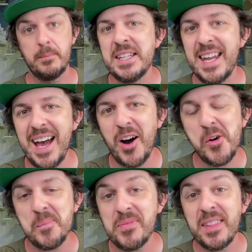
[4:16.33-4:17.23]

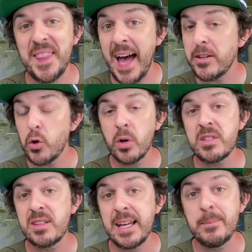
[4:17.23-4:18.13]
Now, that door
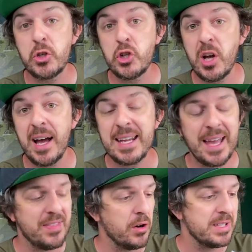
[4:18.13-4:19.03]
slams shut
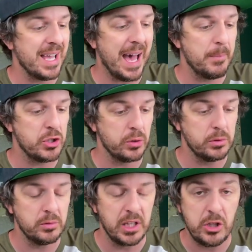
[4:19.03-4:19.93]
and there is
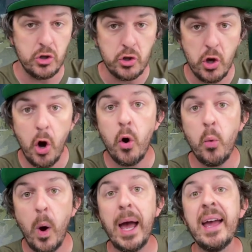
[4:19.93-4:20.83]
absolutely no
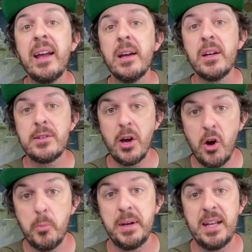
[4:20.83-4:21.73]
way to
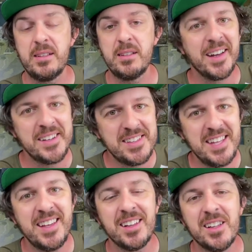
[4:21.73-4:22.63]
open it
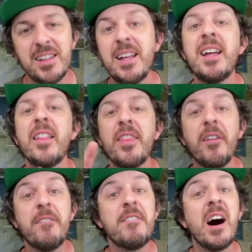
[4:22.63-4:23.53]
until
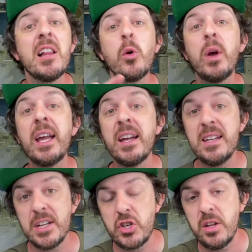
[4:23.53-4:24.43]
the following
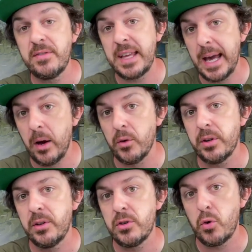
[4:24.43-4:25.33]
initiative count,
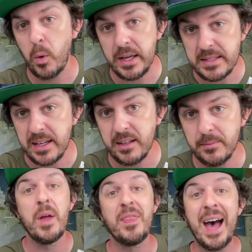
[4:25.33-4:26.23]
twenty.
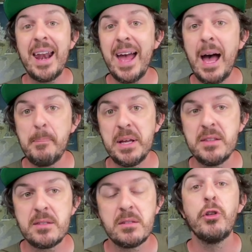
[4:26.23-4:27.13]
When that
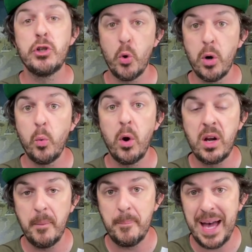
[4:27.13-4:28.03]
happens, the door will
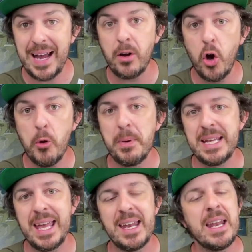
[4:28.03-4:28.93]
come back open
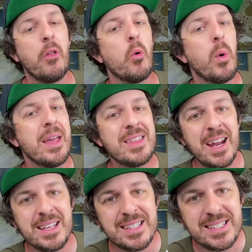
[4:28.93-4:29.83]
again. Now, the way that
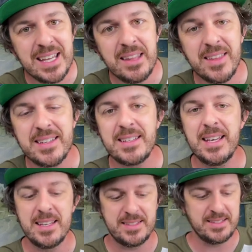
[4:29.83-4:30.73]
I see this
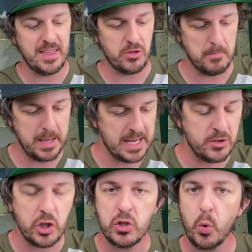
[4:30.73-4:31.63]
is, is that the
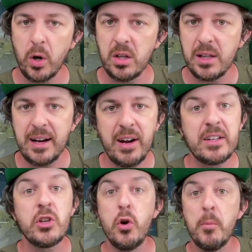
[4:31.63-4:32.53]
mages or
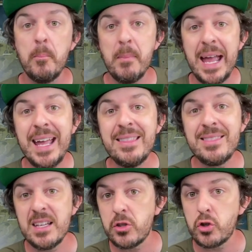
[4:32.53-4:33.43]
clerics who made
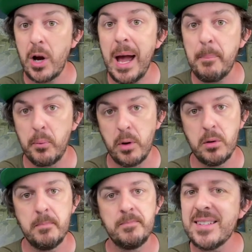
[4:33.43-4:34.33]
this trap
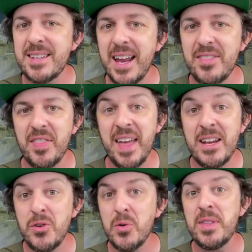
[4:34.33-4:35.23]
room decided that
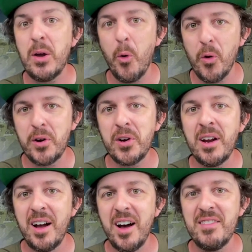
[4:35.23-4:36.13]
they knew the
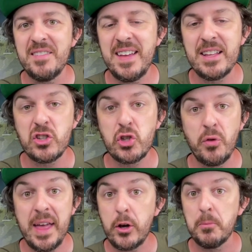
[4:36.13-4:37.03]
order of events, so
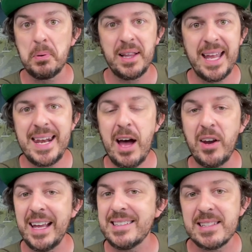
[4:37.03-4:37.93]
they could plan
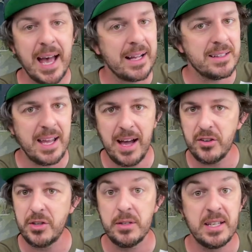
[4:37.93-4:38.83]
out exactly how
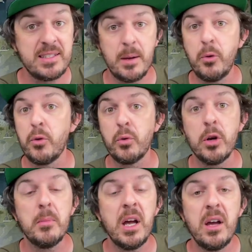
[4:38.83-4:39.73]
to disable the
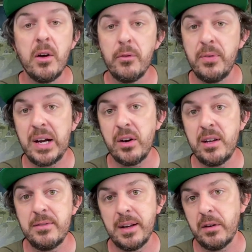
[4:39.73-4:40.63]
room
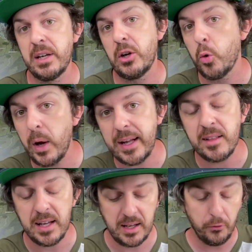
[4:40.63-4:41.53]
very, very
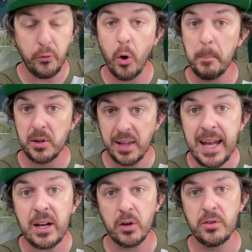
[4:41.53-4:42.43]
quickly. For
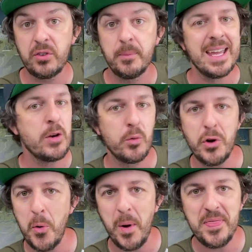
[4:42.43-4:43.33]
players, they don't
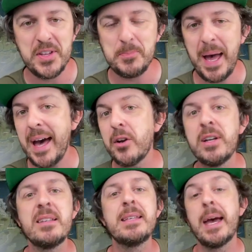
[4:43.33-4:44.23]
know what this
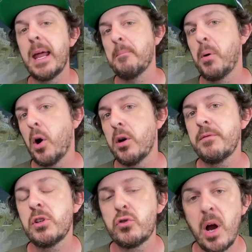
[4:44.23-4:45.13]
pattern is yet, and part
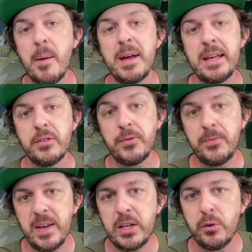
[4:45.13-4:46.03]
of the drama is
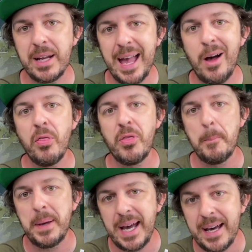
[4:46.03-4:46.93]
figuring out the
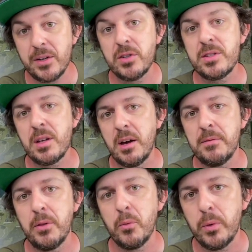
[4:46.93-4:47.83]
patterns
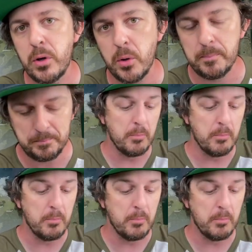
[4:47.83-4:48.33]
of the room.